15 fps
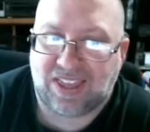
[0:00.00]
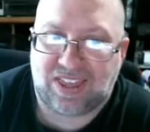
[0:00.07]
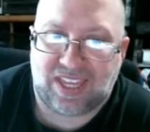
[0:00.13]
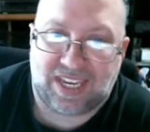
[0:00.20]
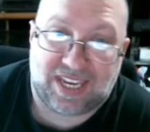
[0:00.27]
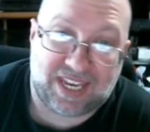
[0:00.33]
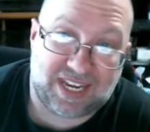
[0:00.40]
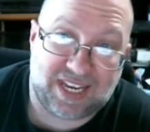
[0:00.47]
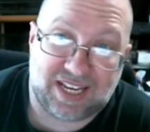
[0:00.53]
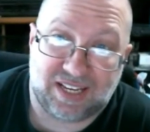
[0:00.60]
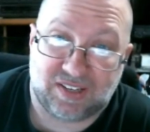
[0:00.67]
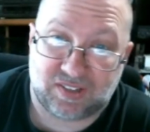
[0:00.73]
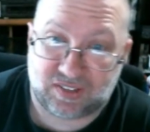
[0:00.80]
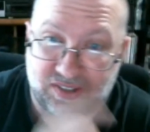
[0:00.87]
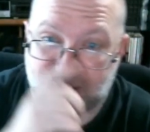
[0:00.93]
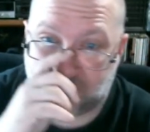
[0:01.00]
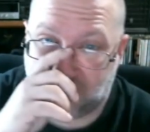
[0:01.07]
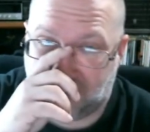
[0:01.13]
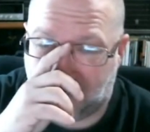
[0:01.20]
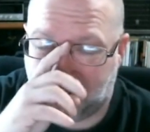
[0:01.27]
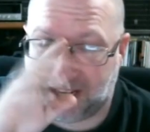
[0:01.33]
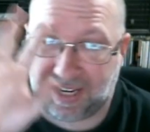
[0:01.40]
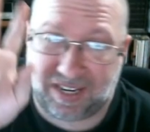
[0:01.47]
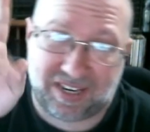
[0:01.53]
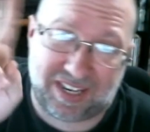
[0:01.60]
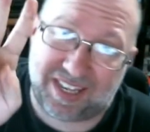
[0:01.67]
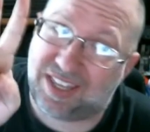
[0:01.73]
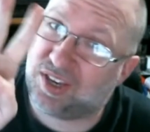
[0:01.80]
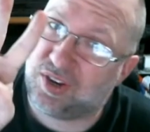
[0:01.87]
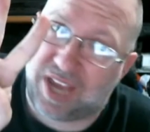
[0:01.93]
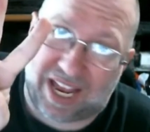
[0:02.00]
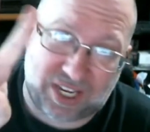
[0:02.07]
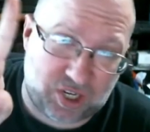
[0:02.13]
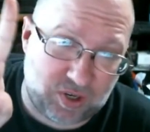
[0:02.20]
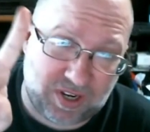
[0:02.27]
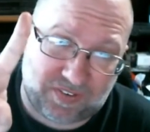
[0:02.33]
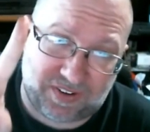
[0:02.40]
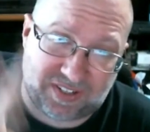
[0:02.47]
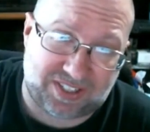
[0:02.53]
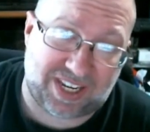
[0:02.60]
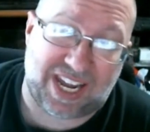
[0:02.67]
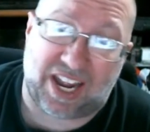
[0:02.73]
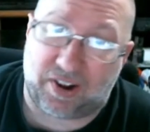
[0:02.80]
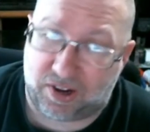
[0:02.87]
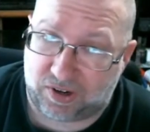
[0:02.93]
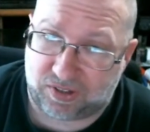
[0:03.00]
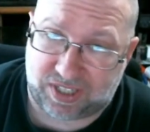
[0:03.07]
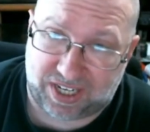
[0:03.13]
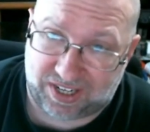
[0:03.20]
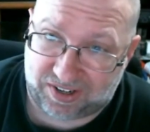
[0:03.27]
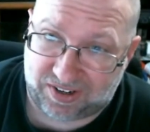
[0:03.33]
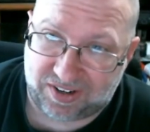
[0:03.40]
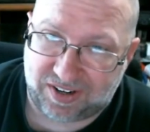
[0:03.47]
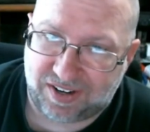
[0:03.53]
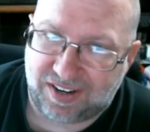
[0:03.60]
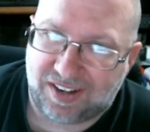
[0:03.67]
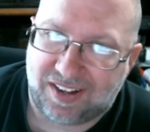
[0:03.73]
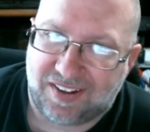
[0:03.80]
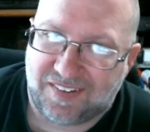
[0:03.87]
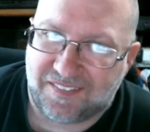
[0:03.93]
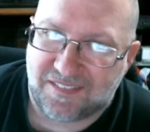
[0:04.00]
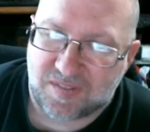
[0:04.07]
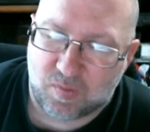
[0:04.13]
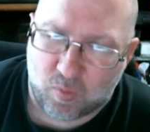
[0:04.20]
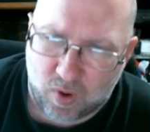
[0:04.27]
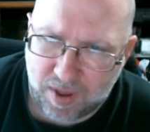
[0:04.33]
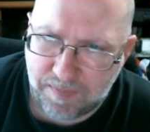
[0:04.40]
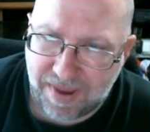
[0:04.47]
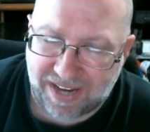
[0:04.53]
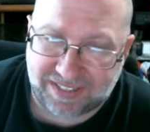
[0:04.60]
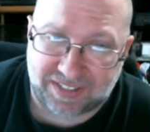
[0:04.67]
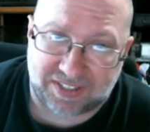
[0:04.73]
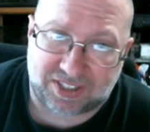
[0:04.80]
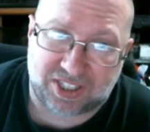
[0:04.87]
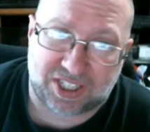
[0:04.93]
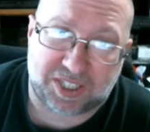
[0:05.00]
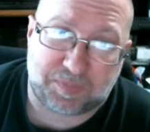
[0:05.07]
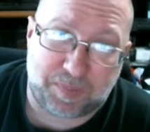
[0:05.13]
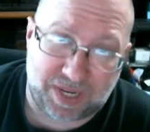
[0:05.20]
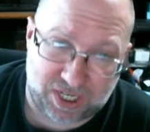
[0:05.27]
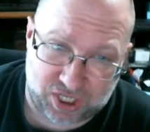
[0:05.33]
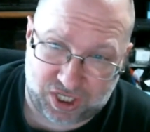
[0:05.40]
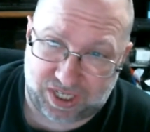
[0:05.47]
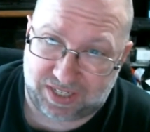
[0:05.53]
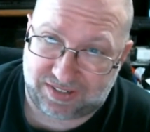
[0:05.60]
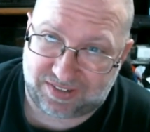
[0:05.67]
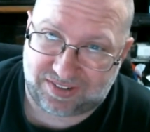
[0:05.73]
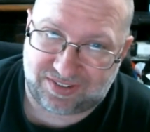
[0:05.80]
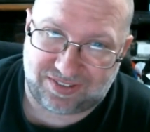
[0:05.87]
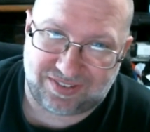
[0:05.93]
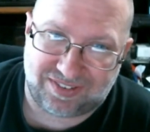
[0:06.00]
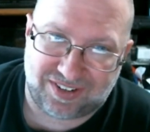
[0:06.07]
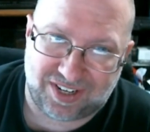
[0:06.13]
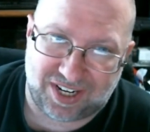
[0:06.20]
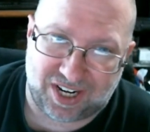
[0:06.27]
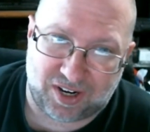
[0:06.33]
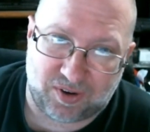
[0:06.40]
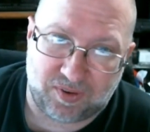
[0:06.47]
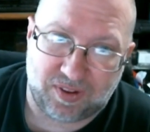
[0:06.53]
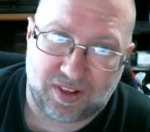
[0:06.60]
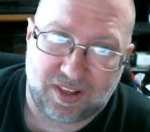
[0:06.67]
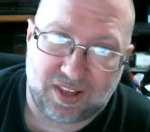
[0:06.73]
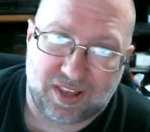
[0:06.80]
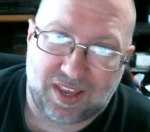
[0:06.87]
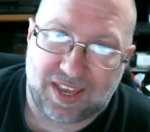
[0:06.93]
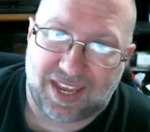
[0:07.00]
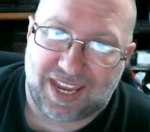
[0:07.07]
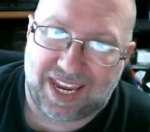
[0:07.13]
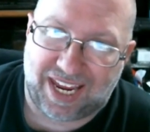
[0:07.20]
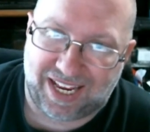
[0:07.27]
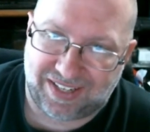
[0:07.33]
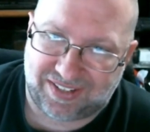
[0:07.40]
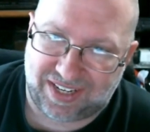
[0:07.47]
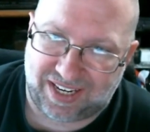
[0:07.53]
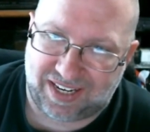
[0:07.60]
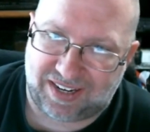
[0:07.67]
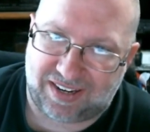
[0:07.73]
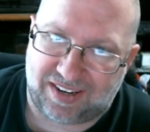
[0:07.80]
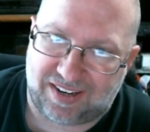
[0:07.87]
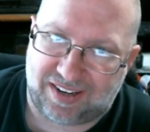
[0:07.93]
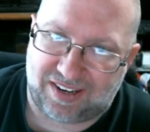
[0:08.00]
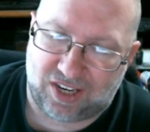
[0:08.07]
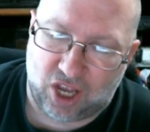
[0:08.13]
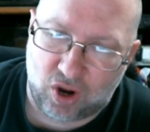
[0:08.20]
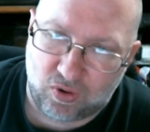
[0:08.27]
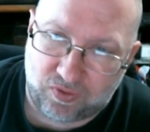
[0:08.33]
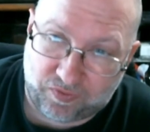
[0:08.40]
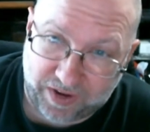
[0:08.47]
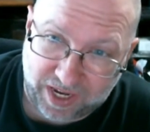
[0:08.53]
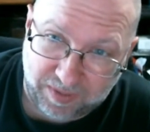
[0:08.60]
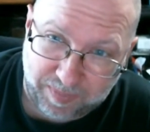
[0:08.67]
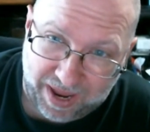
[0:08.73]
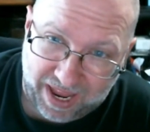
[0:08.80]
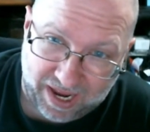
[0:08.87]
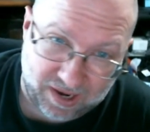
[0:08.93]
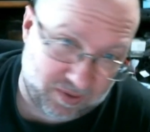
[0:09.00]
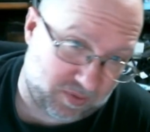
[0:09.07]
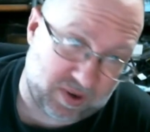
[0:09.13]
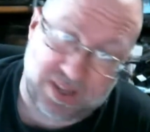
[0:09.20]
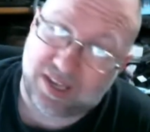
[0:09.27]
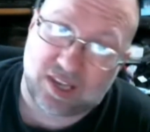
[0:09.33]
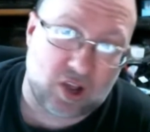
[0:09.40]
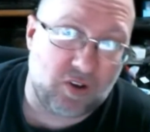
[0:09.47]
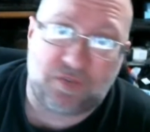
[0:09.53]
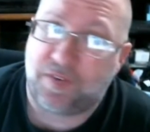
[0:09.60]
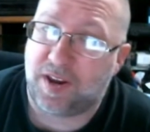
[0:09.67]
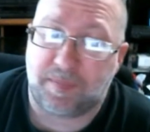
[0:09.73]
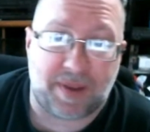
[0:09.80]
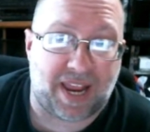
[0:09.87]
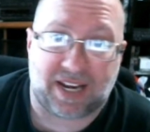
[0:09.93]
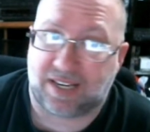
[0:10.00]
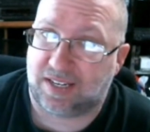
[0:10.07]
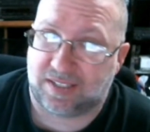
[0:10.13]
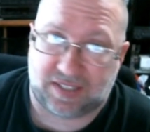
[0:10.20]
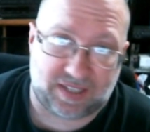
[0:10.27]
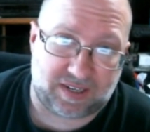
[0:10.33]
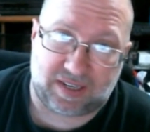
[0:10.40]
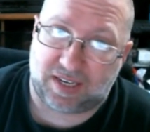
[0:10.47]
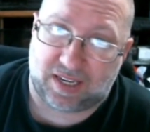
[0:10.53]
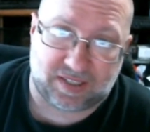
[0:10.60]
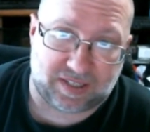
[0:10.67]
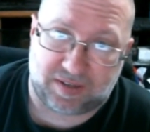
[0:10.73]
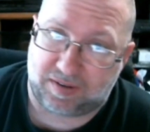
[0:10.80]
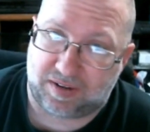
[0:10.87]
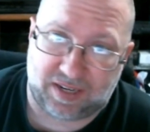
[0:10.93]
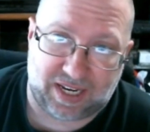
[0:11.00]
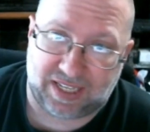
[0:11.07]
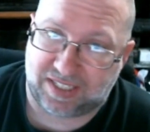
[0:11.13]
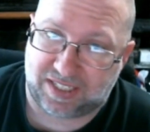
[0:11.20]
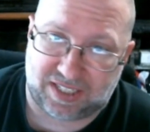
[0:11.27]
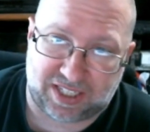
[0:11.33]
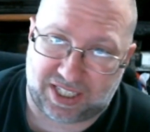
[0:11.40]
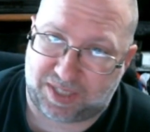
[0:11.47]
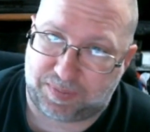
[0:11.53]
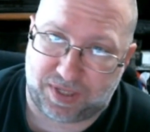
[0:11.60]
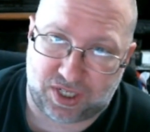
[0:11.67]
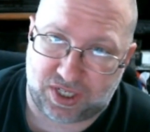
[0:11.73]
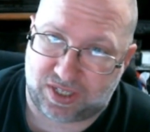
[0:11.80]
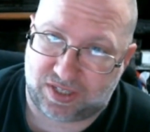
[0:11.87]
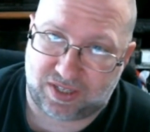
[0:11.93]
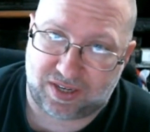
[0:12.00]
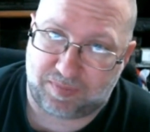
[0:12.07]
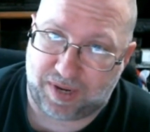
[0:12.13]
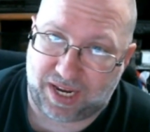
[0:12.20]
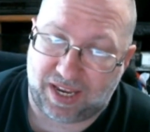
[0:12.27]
thinking is, you got two different scenarios here. What makes it suspicious? Is it low feedback? Well, low feedback isn't suspicious to me.